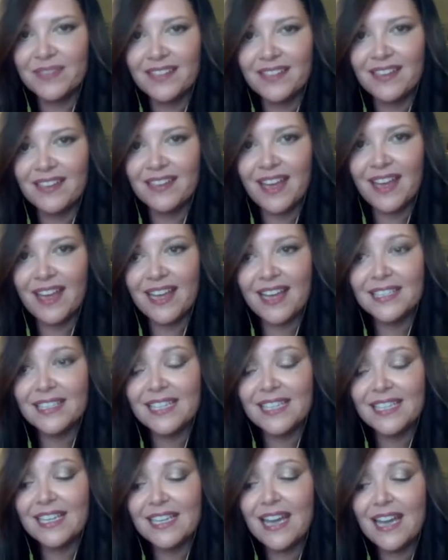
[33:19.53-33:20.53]
And
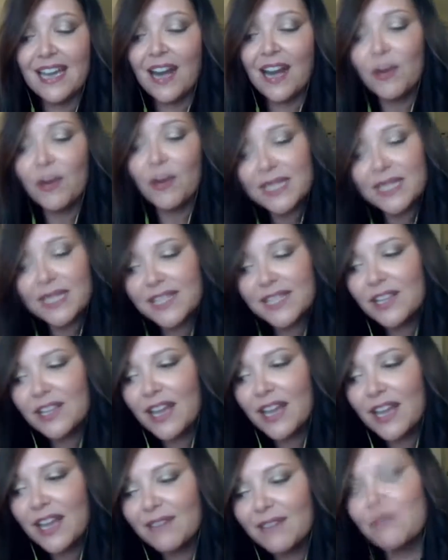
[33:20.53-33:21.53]
I always tell a
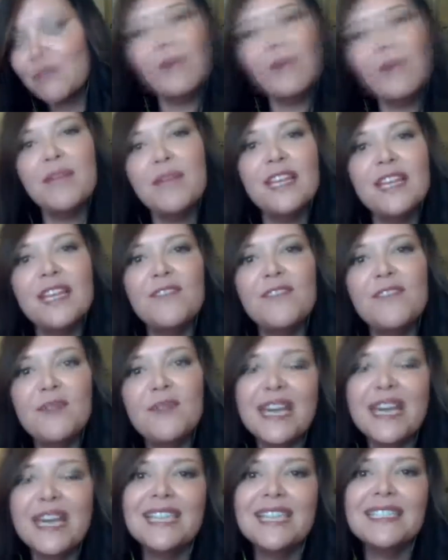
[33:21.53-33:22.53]
lot of women, if you
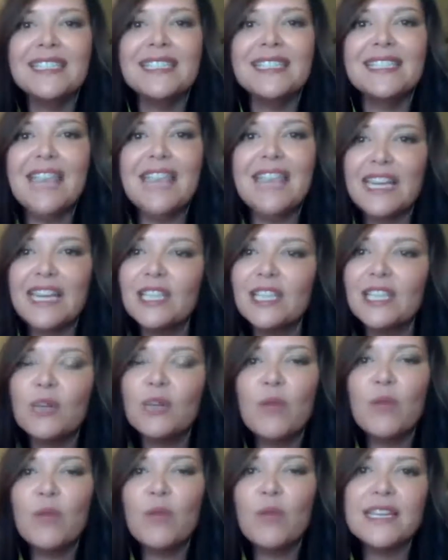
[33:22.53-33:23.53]
can, take a little
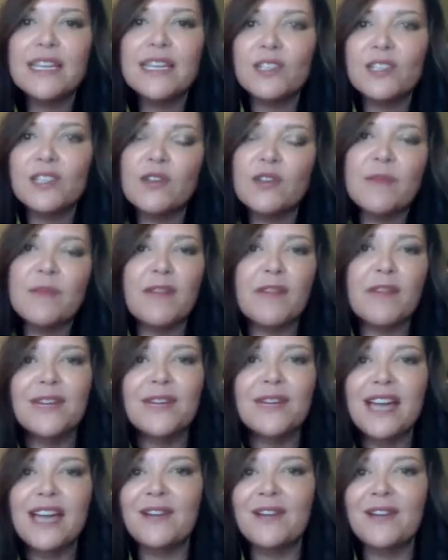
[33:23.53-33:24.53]
weekend trip every
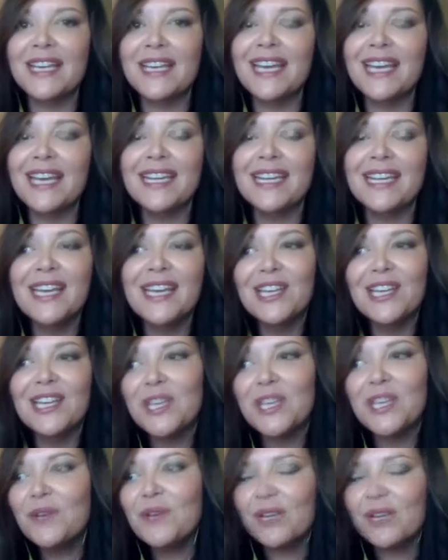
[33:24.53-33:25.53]
now and again,
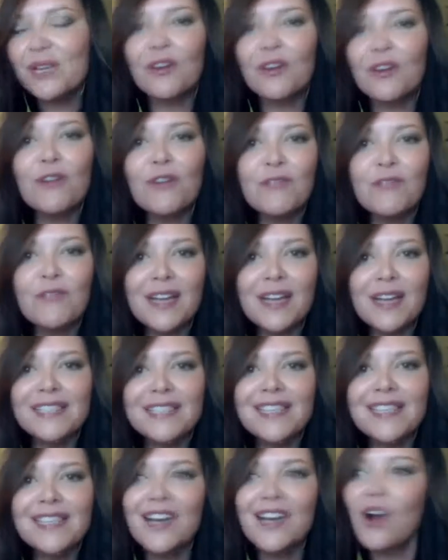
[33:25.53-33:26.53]
you and a
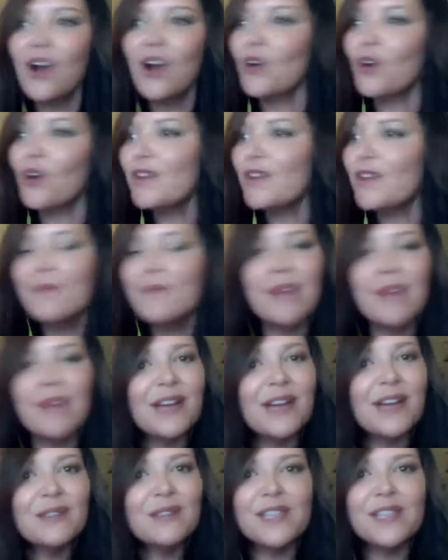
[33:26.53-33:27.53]
girlfriend, or even
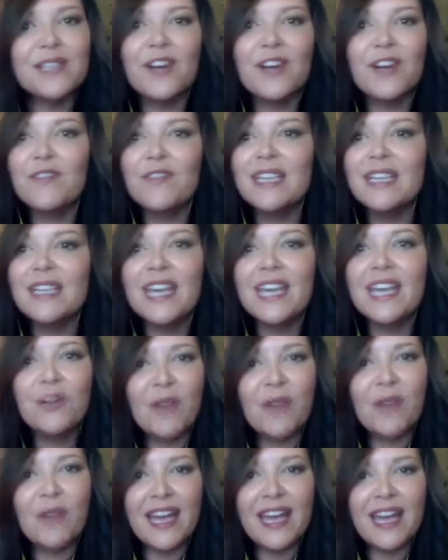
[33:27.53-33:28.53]
by yourself, get
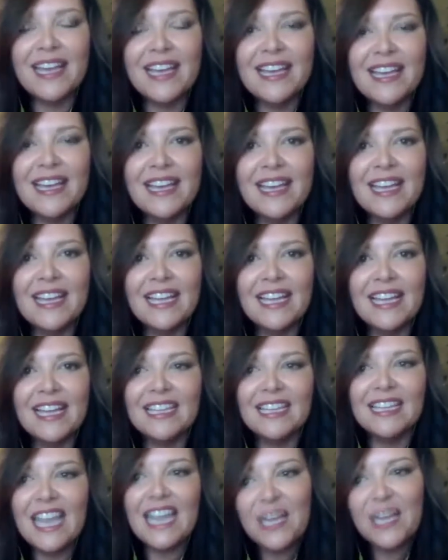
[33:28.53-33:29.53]
away.
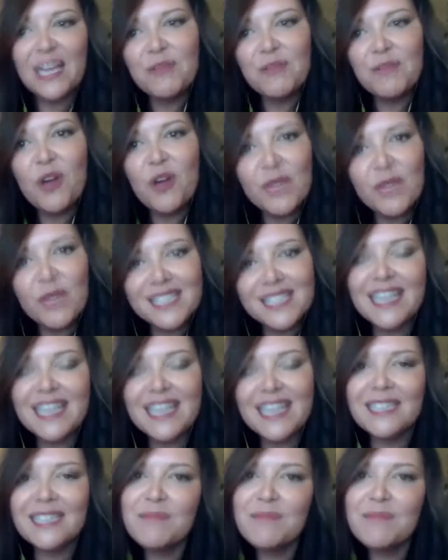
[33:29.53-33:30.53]
Let him know what it's
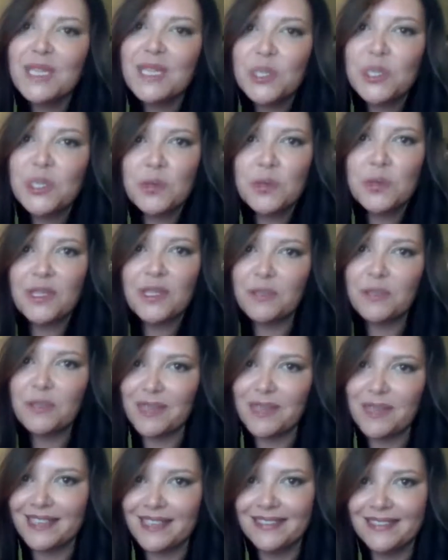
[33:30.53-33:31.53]
like to miss you a little
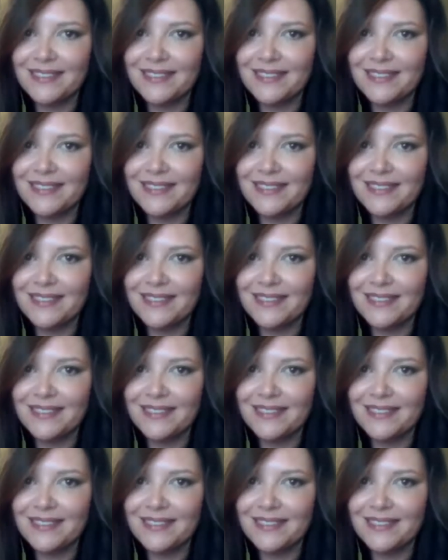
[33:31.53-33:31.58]
bit.